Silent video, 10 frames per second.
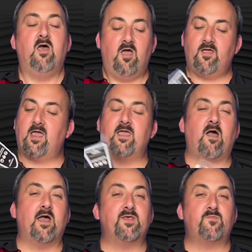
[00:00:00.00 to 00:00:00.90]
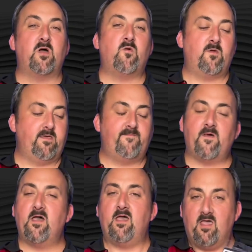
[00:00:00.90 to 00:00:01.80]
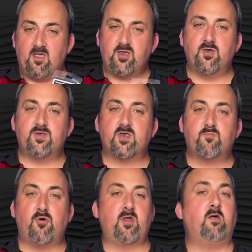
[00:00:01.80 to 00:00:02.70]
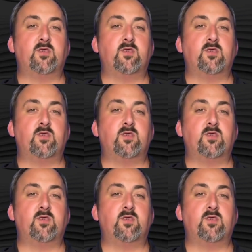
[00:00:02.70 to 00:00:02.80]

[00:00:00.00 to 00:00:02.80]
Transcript: Okay guys, well we've used this product